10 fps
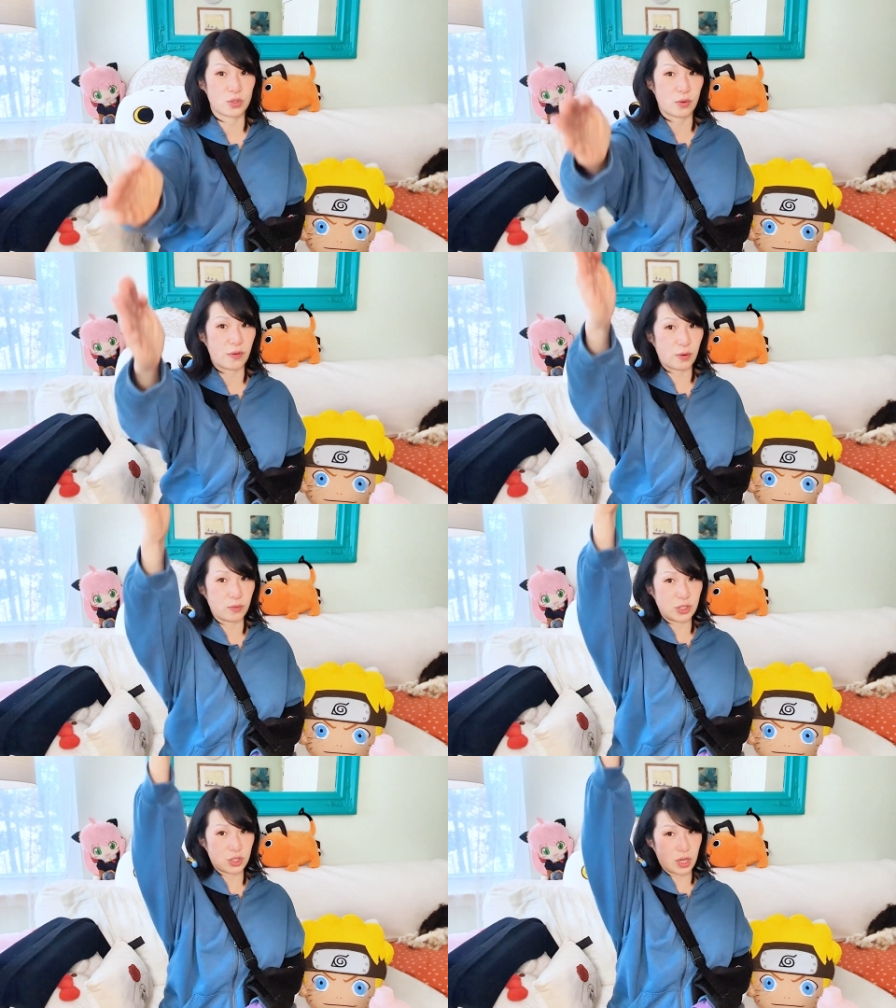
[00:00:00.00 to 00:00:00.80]
So if I
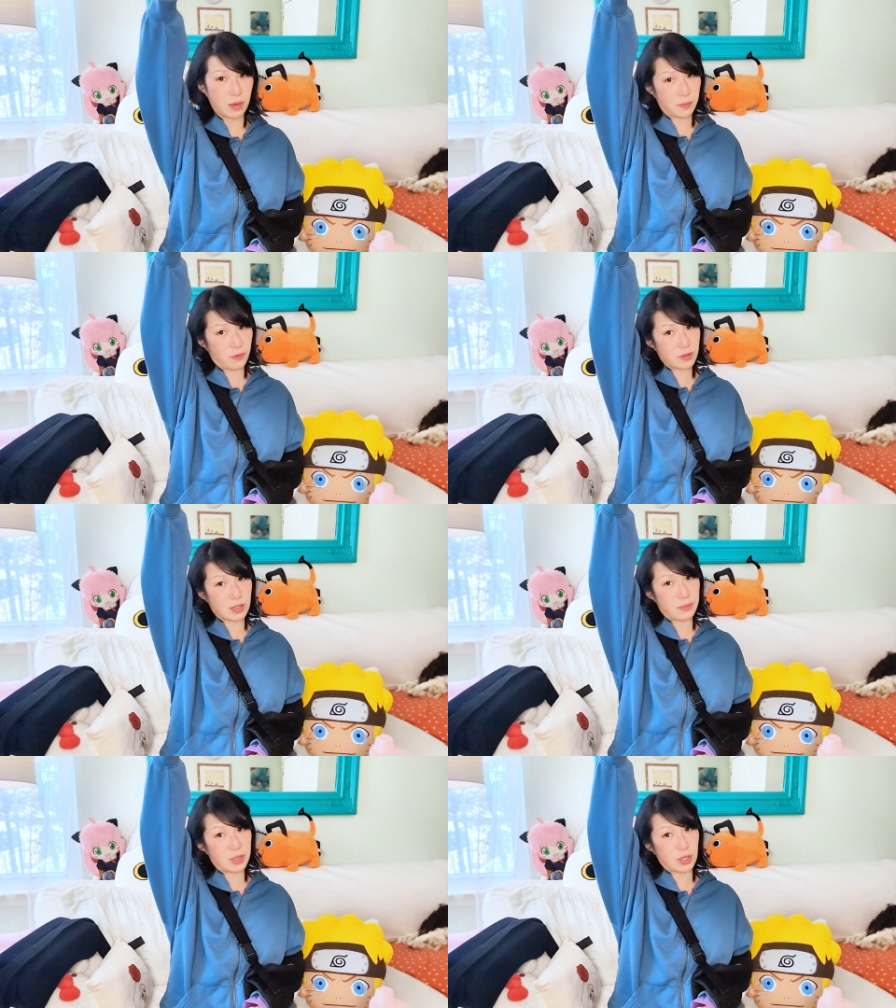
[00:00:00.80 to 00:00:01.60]
reach up for
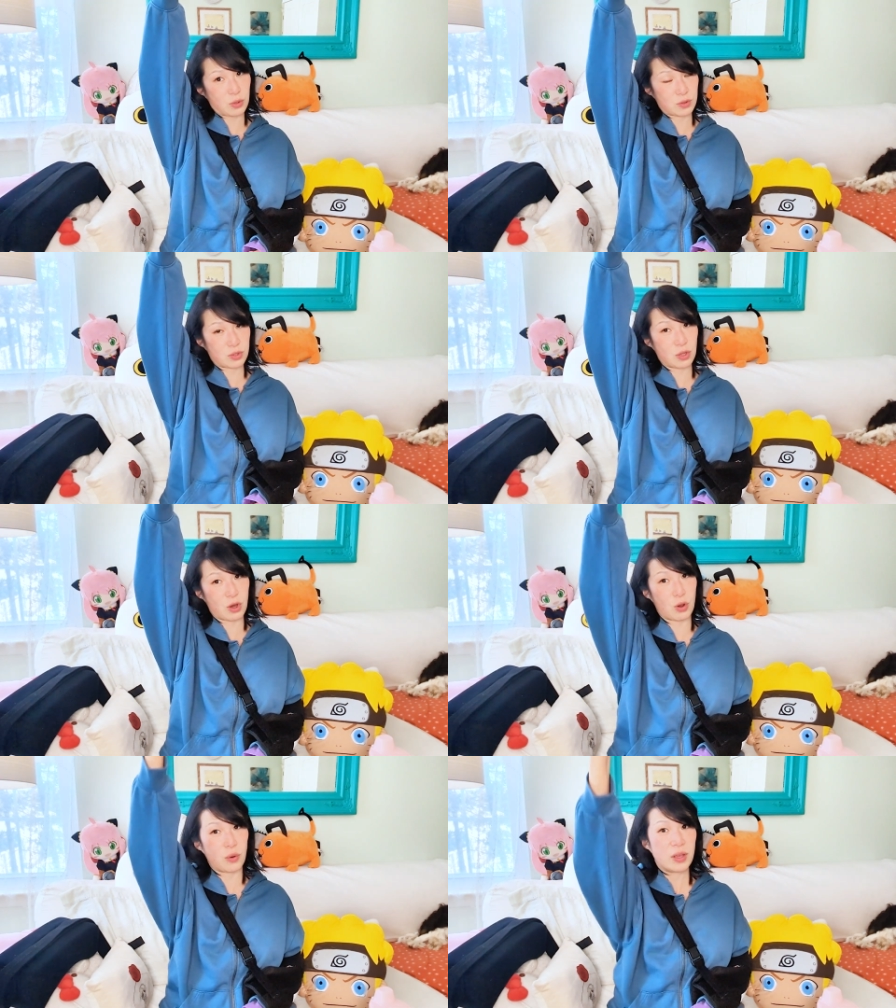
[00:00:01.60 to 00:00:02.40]
something, go
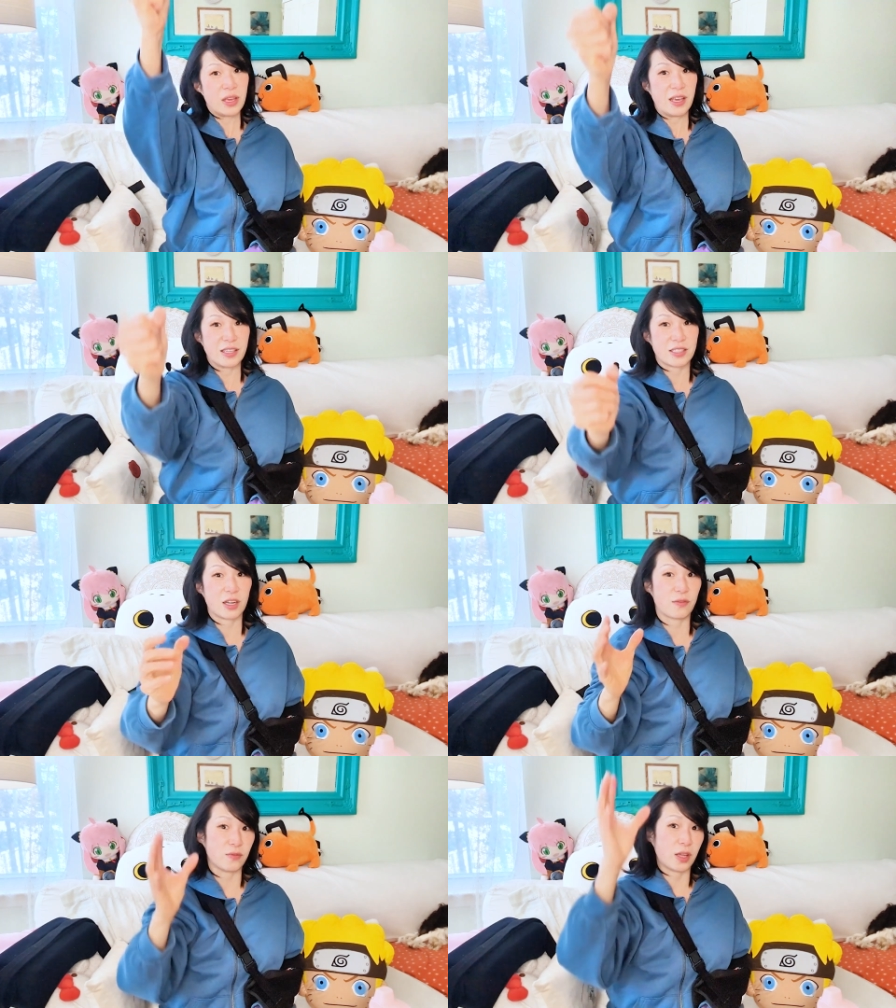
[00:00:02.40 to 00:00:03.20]
slow instead
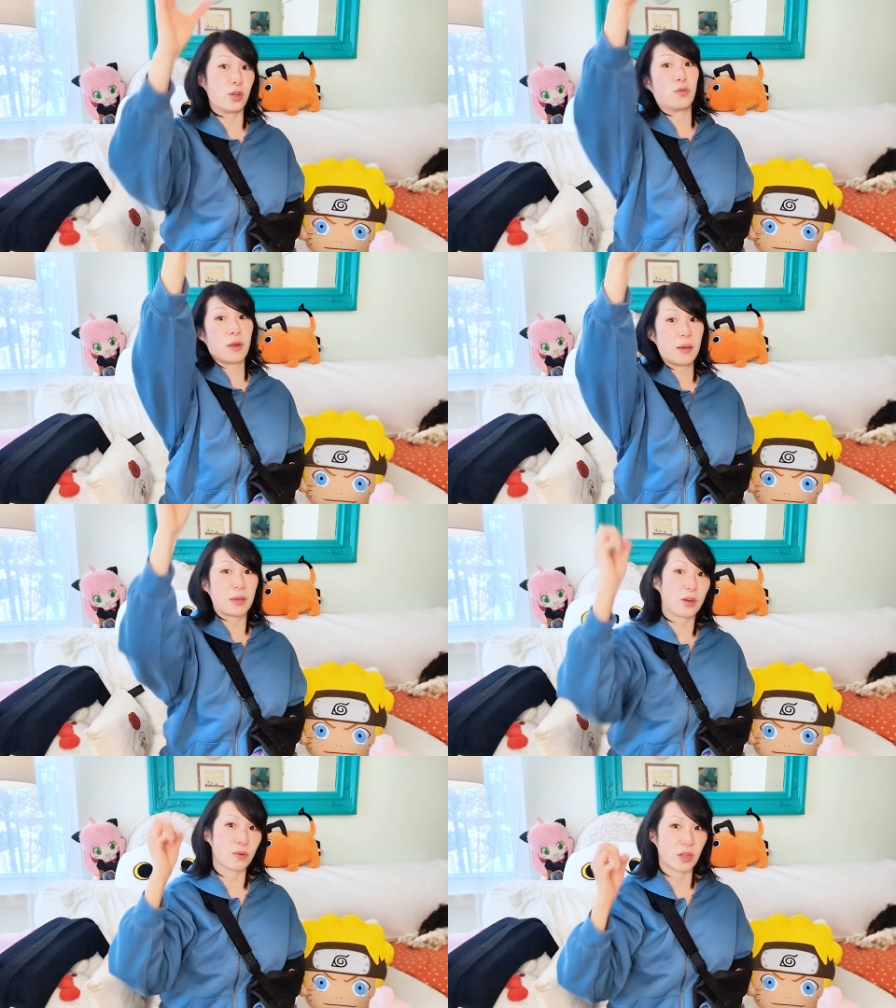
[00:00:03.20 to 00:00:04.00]
of like grabbing
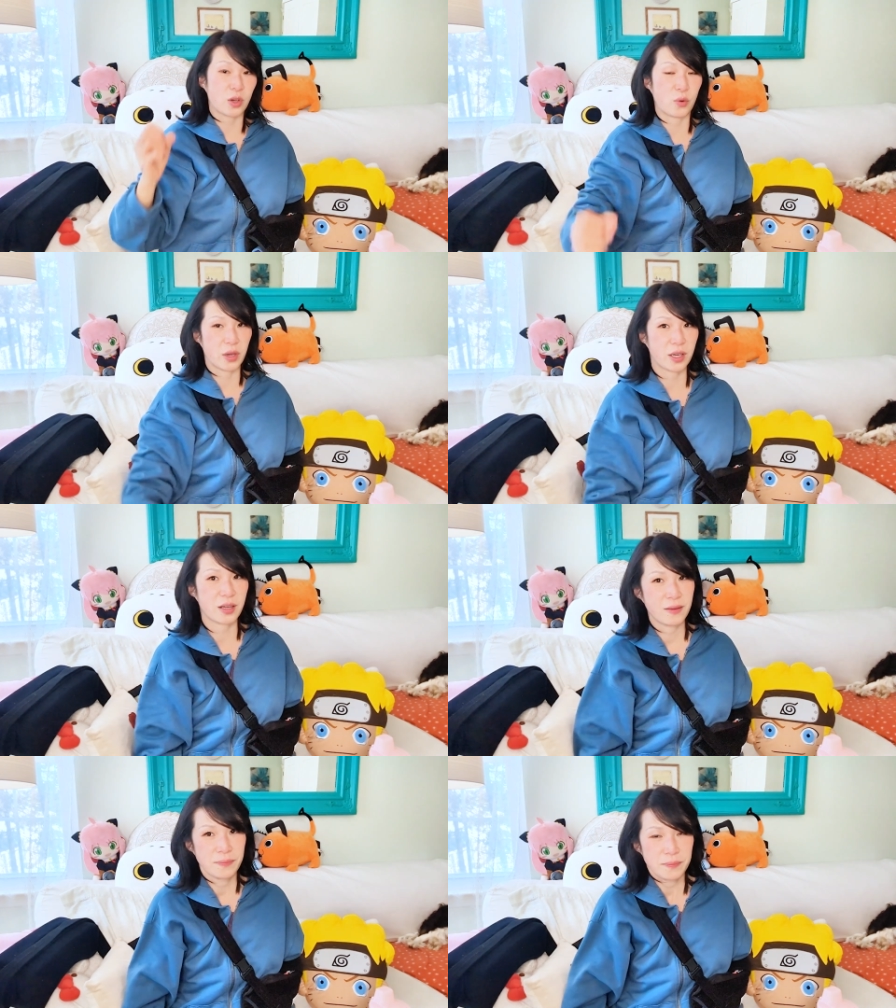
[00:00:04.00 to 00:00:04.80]
it really
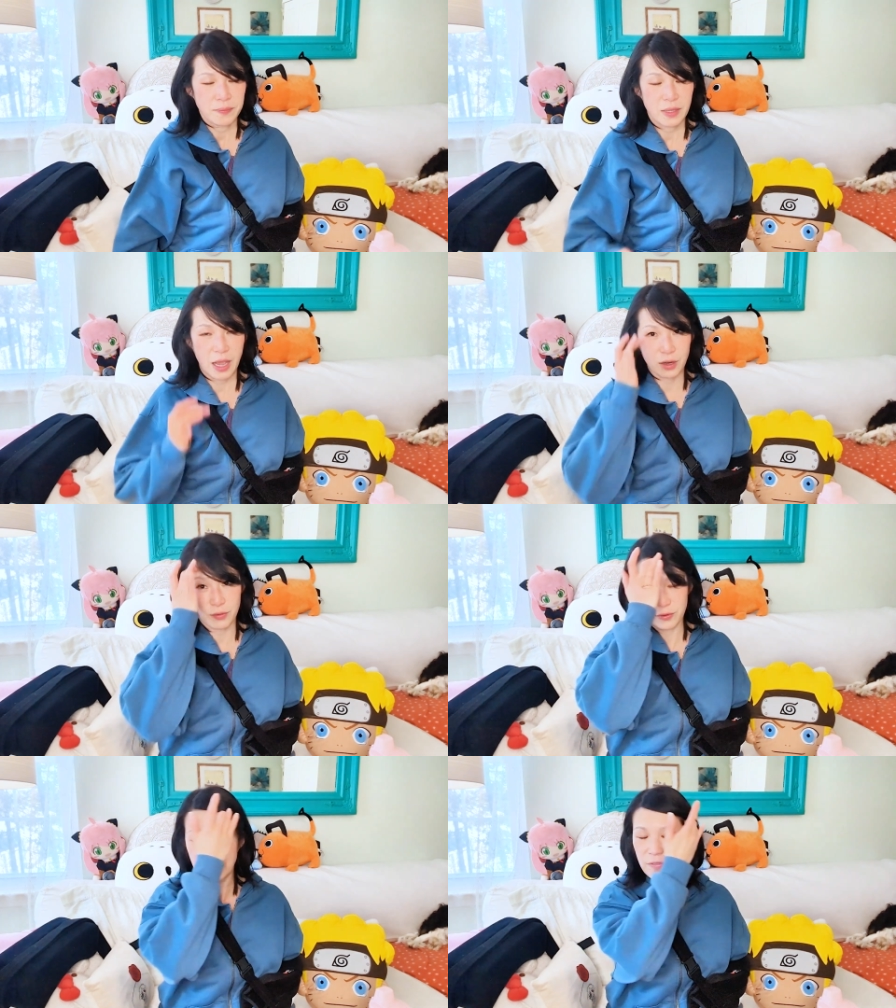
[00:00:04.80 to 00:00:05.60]
quick out
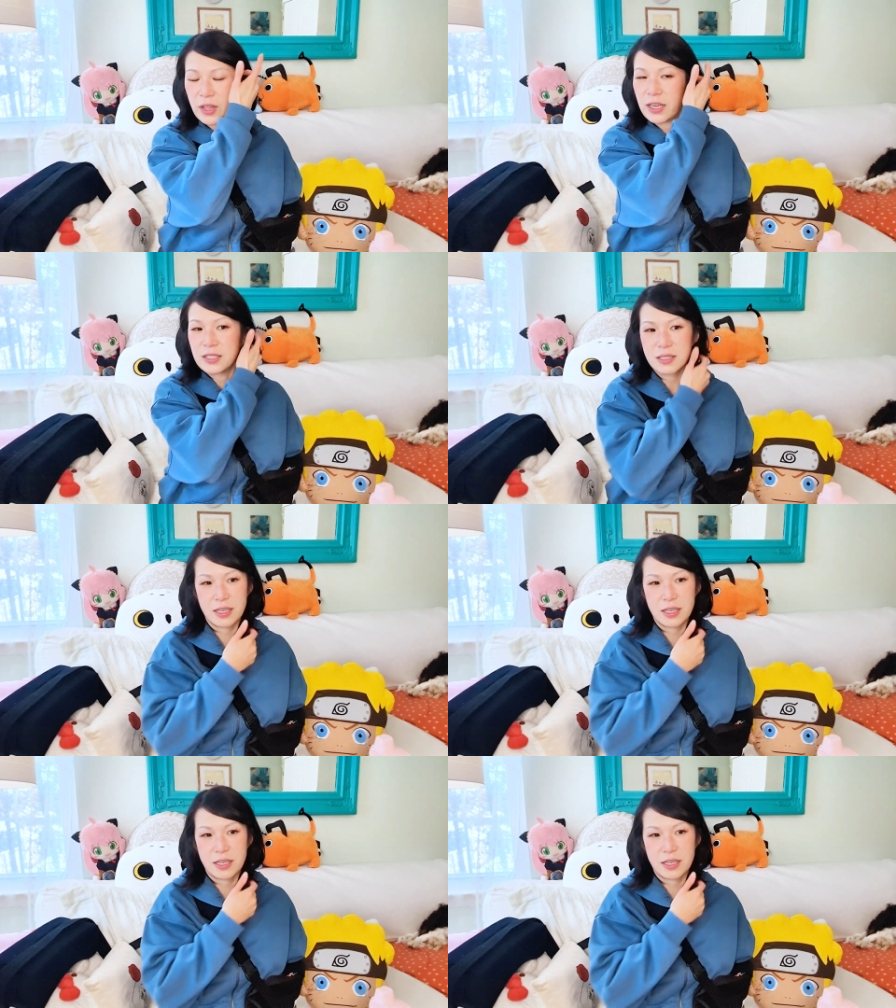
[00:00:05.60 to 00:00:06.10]
of reflex.